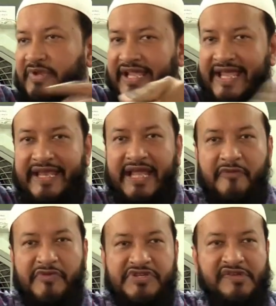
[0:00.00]
The
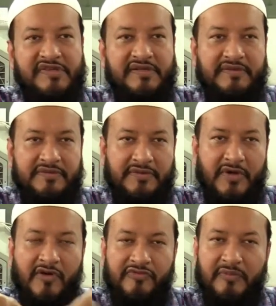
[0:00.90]
area which is
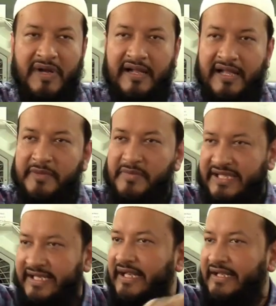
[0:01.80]
of Makkah and
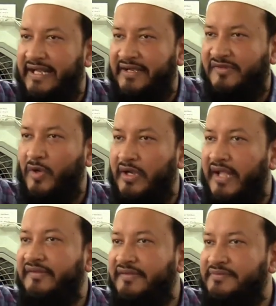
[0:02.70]
Medina, that is called
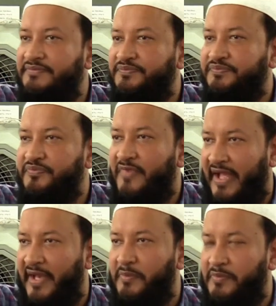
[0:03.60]
as
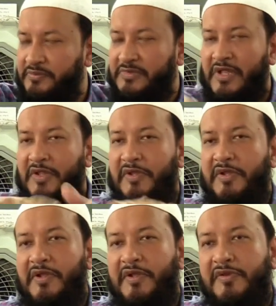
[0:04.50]
Haram.
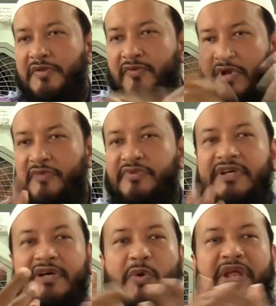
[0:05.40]
So one of
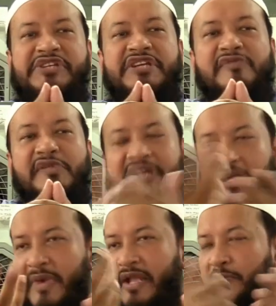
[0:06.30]
the Qureshis was
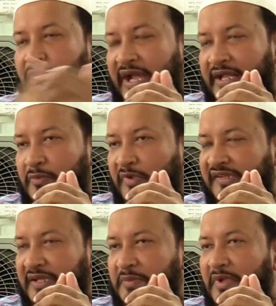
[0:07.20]
killed by the
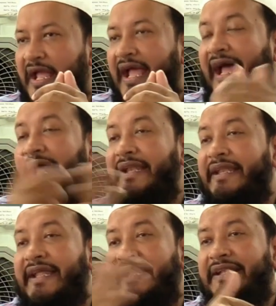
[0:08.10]
Muslim.
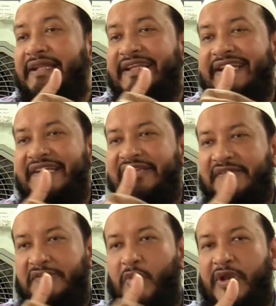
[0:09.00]
And then
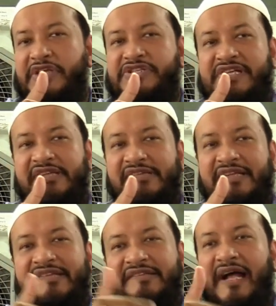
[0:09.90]
these Qureshis,
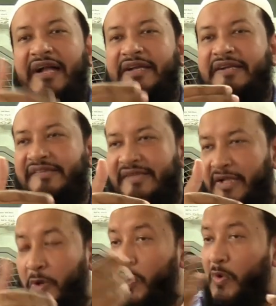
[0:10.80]
they started
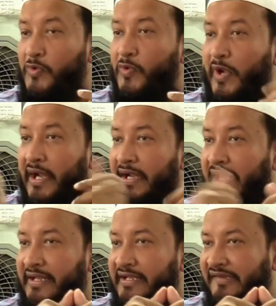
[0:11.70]
saying, oh, you killed
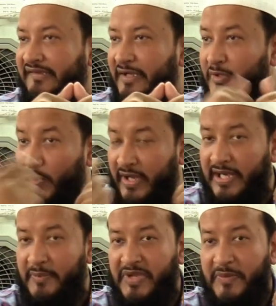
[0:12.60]
an innocent, you
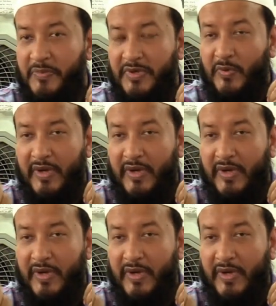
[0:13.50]
killed people,